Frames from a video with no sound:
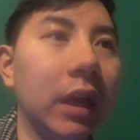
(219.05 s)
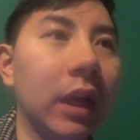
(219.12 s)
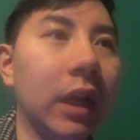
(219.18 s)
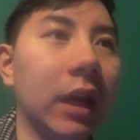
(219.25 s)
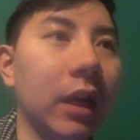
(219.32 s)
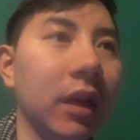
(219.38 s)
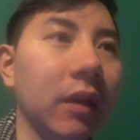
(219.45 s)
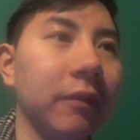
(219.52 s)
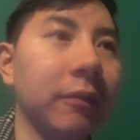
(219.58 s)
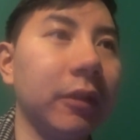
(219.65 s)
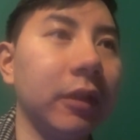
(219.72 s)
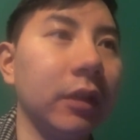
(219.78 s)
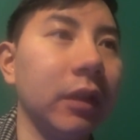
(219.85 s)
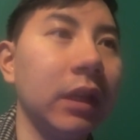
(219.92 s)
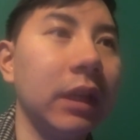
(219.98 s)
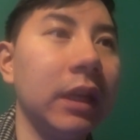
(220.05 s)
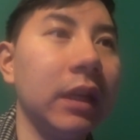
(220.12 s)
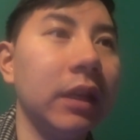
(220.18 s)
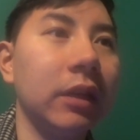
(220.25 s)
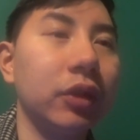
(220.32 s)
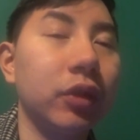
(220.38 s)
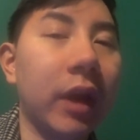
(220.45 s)
for
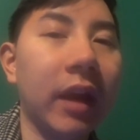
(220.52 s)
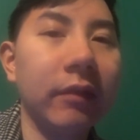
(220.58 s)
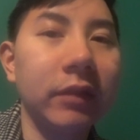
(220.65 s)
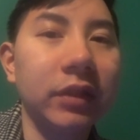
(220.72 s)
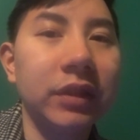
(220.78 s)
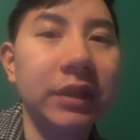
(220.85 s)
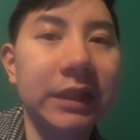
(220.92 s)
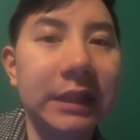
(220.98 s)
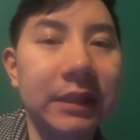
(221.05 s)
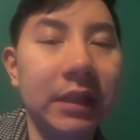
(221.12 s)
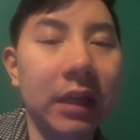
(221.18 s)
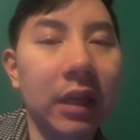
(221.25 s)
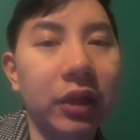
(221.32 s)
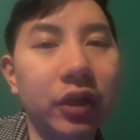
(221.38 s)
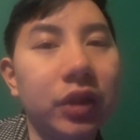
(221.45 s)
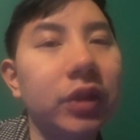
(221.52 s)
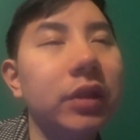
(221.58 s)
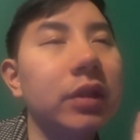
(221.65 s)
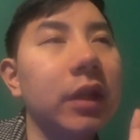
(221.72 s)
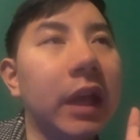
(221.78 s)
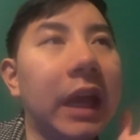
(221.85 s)
travelers and such,